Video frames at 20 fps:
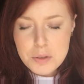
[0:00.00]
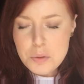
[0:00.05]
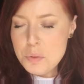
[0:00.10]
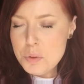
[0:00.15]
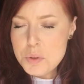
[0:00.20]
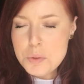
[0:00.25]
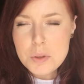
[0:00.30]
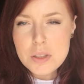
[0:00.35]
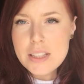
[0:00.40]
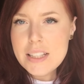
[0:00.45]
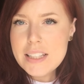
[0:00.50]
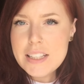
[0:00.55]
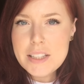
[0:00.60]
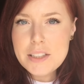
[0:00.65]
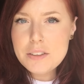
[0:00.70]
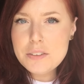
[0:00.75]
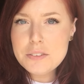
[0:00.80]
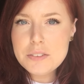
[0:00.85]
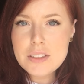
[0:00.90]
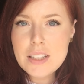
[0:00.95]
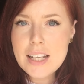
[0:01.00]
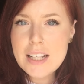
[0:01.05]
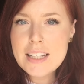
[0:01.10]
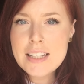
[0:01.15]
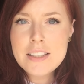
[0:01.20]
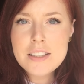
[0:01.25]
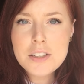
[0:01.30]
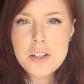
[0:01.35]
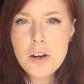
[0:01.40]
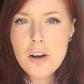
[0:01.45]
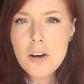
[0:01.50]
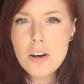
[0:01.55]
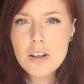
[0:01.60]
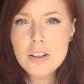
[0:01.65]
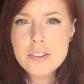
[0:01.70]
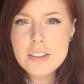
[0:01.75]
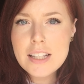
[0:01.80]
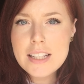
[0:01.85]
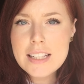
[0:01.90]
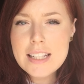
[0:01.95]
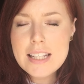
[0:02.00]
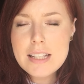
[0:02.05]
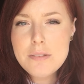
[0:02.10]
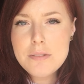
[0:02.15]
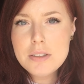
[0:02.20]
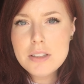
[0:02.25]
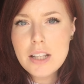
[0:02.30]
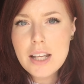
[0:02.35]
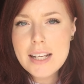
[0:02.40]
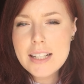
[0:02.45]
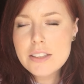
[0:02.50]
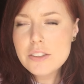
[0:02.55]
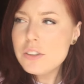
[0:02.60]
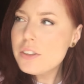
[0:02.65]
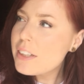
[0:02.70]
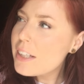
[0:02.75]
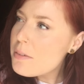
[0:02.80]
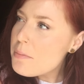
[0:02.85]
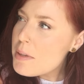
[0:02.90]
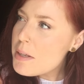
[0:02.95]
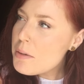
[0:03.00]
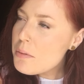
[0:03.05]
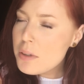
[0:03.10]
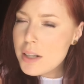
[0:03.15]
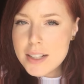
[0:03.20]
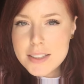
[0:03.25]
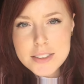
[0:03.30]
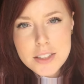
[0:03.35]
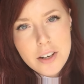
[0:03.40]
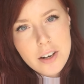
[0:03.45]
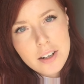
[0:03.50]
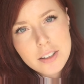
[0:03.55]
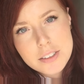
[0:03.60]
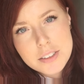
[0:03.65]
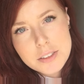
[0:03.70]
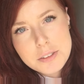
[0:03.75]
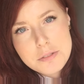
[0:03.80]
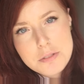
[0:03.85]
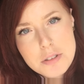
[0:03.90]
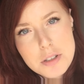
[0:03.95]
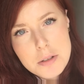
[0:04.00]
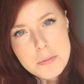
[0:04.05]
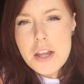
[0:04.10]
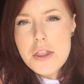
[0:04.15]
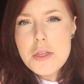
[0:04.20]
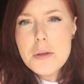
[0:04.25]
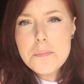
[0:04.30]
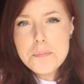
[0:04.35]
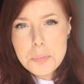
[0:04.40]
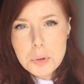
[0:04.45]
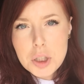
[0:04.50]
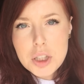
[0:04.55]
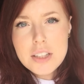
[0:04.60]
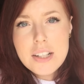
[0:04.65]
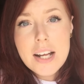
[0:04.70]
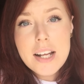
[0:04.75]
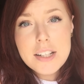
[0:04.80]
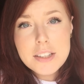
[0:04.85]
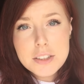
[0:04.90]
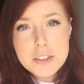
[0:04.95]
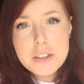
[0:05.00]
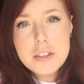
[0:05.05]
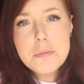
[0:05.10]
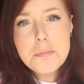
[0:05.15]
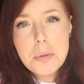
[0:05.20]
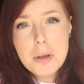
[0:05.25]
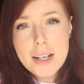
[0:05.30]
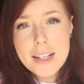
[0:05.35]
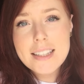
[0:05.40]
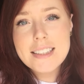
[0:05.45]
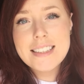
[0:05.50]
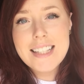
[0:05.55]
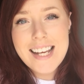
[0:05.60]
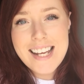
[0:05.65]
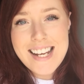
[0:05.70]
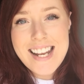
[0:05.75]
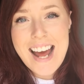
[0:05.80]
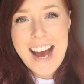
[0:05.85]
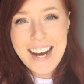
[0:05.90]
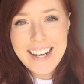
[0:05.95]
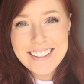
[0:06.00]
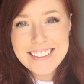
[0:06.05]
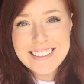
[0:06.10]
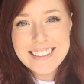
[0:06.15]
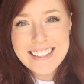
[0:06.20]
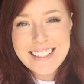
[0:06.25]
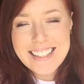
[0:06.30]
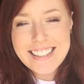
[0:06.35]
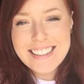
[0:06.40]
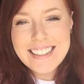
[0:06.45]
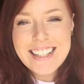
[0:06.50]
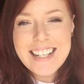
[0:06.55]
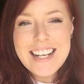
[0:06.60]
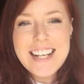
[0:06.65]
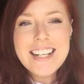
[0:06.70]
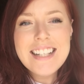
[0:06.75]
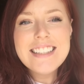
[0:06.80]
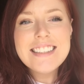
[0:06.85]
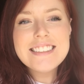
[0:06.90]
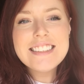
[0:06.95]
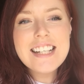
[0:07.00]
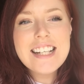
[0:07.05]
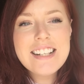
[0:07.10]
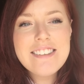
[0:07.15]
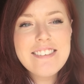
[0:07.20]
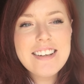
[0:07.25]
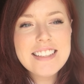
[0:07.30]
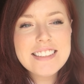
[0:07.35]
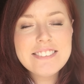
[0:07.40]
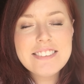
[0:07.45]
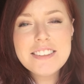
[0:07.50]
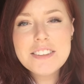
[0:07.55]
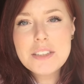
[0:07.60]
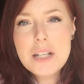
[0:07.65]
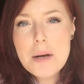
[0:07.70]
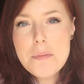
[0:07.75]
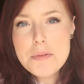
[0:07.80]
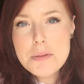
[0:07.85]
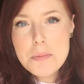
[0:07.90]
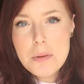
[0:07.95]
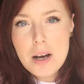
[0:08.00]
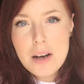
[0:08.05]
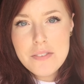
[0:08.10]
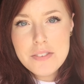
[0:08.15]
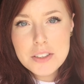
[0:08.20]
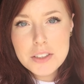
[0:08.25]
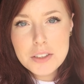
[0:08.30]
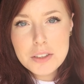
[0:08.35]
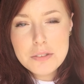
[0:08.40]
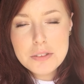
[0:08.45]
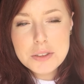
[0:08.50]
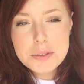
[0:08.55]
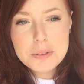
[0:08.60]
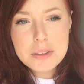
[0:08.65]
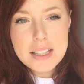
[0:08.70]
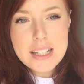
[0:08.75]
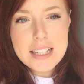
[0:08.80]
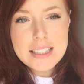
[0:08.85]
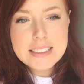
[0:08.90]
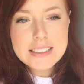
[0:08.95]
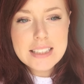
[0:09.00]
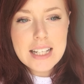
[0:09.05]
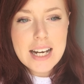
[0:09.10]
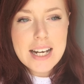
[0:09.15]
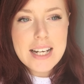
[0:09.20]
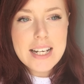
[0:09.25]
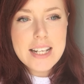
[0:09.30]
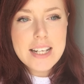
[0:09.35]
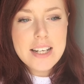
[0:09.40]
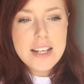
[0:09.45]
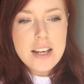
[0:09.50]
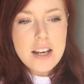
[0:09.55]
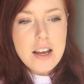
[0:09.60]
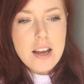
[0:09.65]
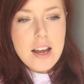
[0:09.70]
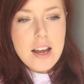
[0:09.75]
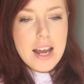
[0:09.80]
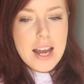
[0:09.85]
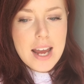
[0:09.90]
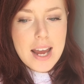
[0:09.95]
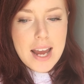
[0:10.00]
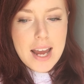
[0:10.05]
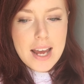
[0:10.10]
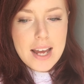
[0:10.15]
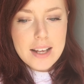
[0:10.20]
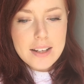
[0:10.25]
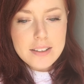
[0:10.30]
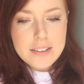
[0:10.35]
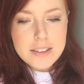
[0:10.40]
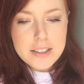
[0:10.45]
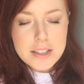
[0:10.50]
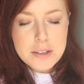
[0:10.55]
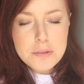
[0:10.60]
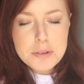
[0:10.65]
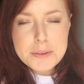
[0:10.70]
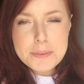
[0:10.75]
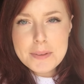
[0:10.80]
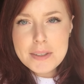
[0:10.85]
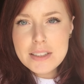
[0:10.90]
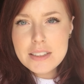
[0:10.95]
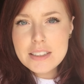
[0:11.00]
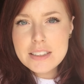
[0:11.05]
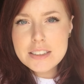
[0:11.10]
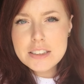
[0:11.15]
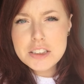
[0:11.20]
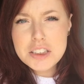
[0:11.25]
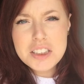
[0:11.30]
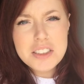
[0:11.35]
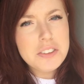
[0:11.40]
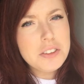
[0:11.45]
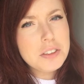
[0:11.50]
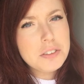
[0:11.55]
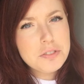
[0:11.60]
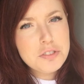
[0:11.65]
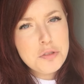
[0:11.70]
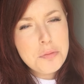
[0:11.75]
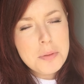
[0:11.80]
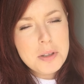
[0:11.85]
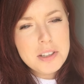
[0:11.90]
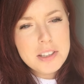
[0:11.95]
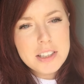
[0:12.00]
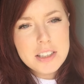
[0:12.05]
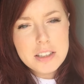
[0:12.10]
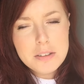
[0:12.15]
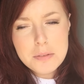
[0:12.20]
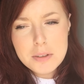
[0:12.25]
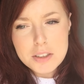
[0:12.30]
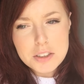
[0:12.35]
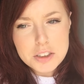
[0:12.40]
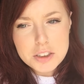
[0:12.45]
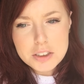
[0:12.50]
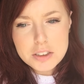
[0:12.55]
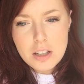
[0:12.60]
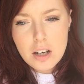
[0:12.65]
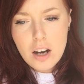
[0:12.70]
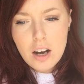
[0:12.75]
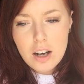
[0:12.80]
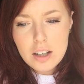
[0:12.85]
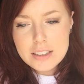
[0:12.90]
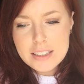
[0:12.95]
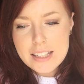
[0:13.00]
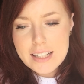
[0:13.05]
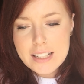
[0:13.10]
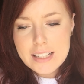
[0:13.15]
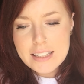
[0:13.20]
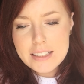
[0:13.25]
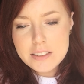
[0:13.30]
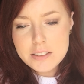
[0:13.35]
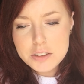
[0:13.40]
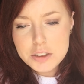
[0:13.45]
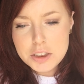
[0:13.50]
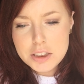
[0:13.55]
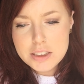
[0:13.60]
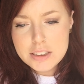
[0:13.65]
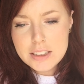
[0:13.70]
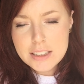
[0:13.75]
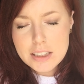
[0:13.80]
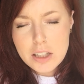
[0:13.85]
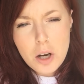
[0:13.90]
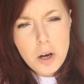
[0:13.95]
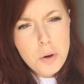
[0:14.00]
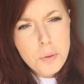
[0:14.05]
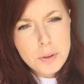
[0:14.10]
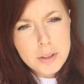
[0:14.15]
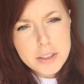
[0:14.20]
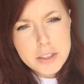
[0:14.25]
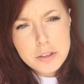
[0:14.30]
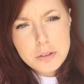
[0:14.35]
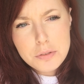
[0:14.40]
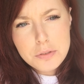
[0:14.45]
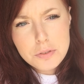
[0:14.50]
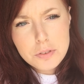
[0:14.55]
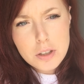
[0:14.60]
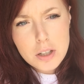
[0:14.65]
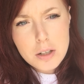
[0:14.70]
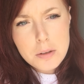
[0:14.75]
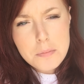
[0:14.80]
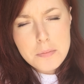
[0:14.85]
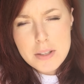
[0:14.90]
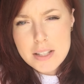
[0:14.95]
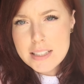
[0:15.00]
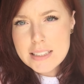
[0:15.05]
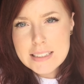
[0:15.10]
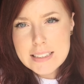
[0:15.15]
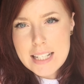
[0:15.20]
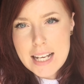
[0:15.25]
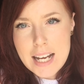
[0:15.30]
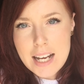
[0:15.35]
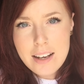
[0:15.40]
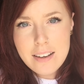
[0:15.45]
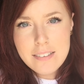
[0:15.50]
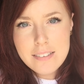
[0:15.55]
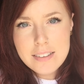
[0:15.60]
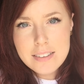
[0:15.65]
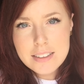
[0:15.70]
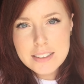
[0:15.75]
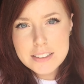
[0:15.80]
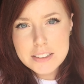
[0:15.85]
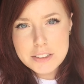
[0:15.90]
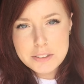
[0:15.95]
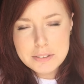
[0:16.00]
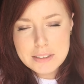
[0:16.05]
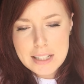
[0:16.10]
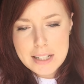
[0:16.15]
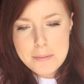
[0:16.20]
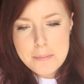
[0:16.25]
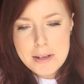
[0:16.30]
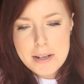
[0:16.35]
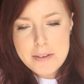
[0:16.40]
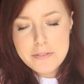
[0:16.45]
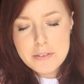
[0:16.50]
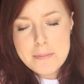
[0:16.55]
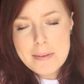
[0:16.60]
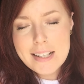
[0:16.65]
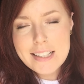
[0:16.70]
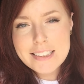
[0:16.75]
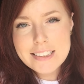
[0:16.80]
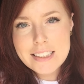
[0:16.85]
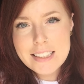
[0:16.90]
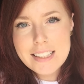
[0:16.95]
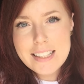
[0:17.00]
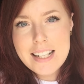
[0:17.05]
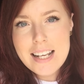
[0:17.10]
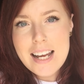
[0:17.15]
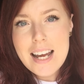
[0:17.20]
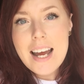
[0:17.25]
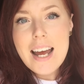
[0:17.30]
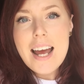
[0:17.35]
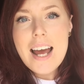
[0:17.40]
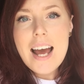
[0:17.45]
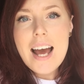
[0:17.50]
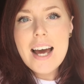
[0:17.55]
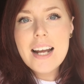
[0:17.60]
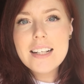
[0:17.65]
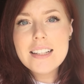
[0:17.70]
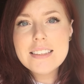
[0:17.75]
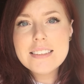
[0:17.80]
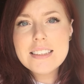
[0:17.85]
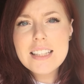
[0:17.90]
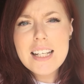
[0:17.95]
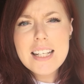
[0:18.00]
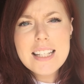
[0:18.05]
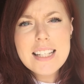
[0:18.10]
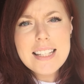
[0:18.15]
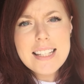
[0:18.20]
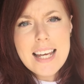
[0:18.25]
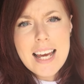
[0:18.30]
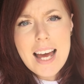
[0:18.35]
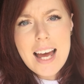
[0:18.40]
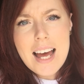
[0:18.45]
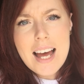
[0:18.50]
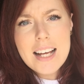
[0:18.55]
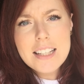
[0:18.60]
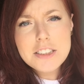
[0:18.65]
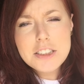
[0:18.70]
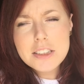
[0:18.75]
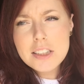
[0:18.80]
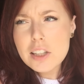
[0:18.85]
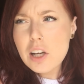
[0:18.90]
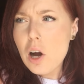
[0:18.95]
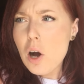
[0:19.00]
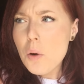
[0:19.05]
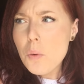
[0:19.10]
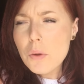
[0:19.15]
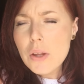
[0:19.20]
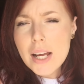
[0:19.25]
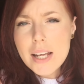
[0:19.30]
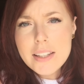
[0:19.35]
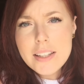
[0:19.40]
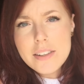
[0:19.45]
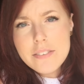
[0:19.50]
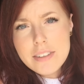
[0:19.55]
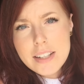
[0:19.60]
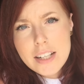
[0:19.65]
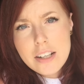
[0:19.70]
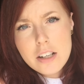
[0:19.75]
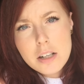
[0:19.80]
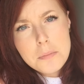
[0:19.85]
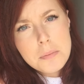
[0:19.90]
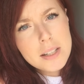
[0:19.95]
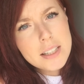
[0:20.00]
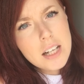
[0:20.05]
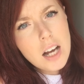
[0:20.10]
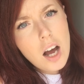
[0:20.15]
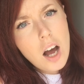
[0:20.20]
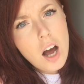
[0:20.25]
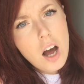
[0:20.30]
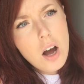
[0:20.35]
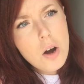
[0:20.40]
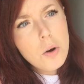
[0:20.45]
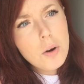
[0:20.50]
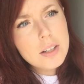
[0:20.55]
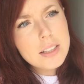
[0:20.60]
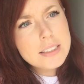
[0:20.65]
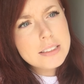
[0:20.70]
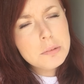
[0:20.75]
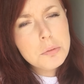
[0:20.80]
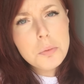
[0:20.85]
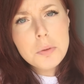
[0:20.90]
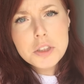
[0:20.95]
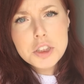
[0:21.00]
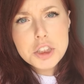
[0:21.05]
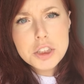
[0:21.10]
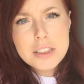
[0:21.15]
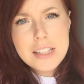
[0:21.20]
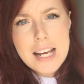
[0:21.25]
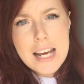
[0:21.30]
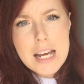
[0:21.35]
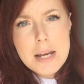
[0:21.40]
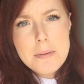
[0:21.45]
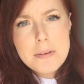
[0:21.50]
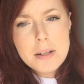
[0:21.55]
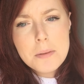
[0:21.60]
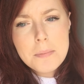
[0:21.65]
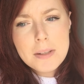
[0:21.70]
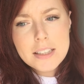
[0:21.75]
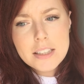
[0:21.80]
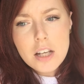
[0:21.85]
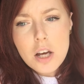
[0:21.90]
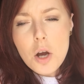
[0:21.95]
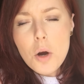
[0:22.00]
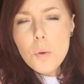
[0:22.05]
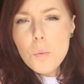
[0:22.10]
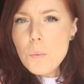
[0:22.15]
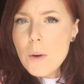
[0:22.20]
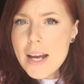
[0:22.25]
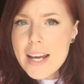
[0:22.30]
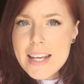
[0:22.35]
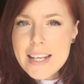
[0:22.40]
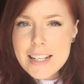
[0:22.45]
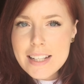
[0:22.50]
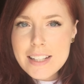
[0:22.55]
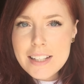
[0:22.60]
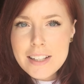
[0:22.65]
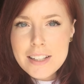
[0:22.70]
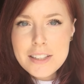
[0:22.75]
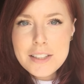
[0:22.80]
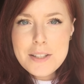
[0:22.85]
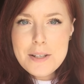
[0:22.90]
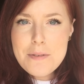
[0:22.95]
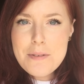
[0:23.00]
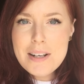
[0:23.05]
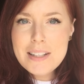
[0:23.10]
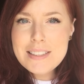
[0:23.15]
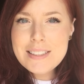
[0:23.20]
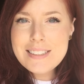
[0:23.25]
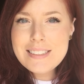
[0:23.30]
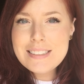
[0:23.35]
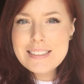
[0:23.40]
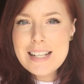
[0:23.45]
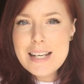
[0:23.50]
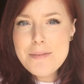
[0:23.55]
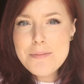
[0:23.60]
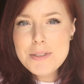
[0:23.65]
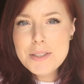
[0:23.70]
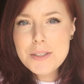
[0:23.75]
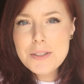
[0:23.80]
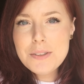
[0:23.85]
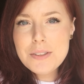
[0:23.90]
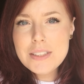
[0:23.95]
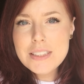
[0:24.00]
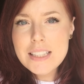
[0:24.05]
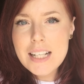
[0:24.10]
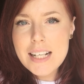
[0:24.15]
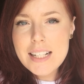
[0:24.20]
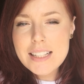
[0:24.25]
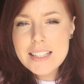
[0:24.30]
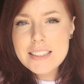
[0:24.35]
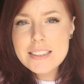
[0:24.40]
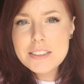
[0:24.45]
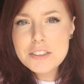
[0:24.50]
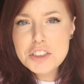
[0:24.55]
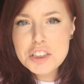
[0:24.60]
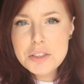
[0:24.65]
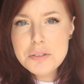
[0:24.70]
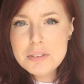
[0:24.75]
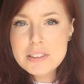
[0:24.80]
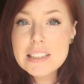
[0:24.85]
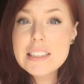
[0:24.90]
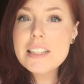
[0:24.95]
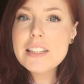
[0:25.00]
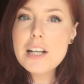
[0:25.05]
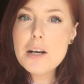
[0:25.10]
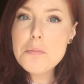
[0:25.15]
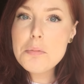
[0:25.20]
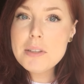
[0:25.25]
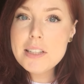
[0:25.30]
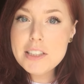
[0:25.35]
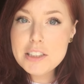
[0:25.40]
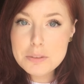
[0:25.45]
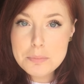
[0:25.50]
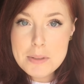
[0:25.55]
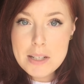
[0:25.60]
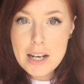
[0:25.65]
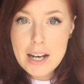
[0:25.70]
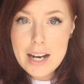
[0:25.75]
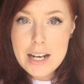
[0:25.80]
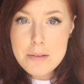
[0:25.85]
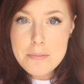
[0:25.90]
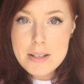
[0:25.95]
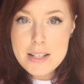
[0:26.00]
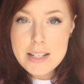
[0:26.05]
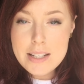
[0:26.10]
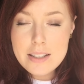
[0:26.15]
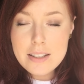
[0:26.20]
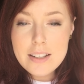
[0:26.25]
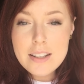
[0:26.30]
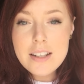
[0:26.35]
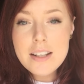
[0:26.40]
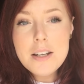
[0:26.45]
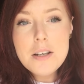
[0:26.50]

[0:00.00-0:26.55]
It was really cute. Like in the car, like he would like look at me when I talked to him. The bird had a good personality. So anyway, so I dropped him off. The girl was really excited. And it was weird because she looked familiar and we were just talking. And she's like, oh, are you from this town? Because she was getting my information. And I was like, yeah. And she's like, oh, well, I live here. I'm like, oh. And I said, well, what's your name? And I'm like, wait, you went to the same school as I did. So she was like a couple years behind me.